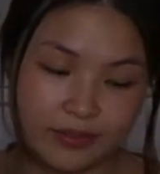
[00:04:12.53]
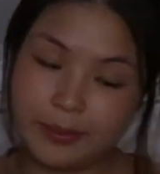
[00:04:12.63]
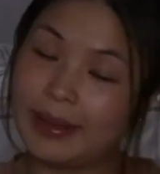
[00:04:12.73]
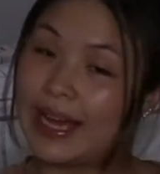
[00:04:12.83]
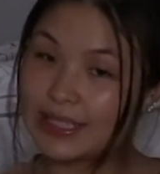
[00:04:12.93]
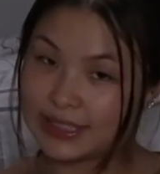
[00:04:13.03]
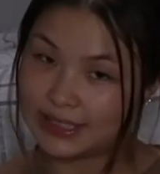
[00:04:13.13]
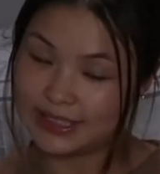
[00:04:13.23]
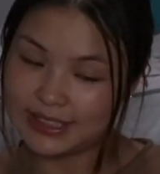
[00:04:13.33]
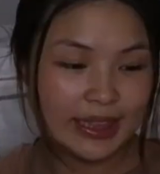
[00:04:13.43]
from
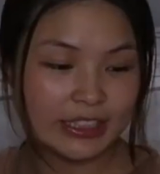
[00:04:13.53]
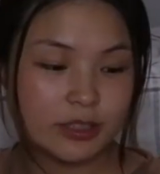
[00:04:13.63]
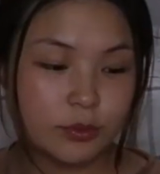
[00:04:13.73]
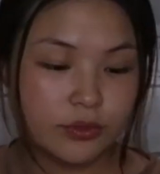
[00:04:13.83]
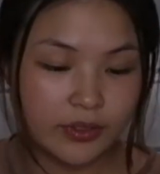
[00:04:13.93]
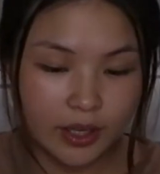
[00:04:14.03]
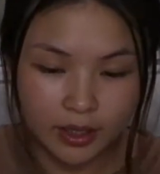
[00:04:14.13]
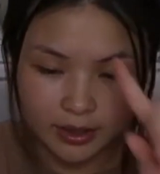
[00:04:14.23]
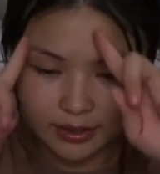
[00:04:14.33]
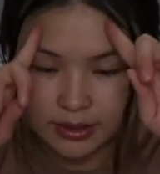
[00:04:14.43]
PacSun. Let's move
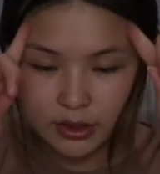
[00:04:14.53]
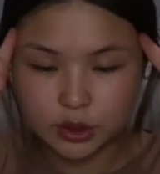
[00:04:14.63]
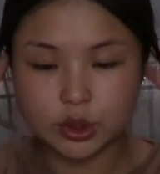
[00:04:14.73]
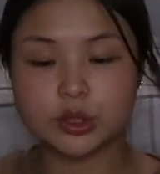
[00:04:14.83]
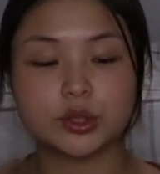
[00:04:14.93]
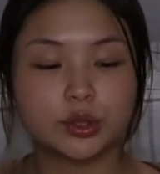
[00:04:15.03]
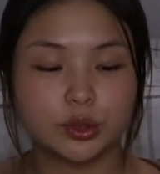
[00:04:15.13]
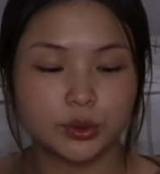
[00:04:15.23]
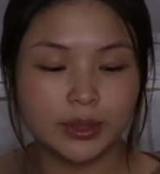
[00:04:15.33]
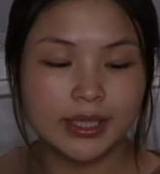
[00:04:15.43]
on
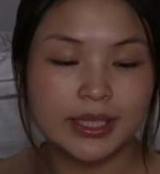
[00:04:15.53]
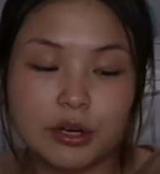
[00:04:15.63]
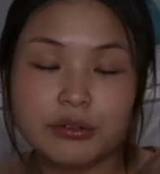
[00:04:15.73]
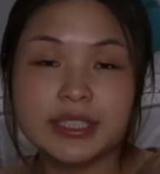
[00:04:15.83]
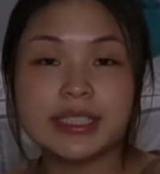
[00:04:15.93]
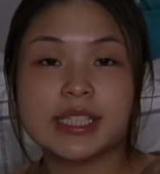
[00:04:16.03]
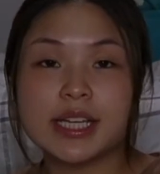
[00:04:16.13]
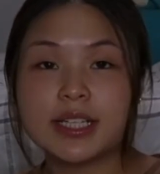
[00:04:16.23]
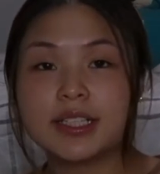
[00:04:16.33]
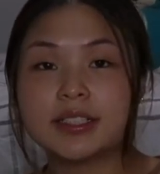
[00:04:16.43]
to
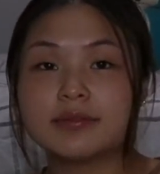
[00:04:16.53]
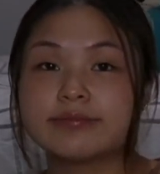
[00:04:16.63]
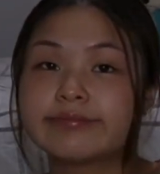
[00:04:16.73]
Aritzia.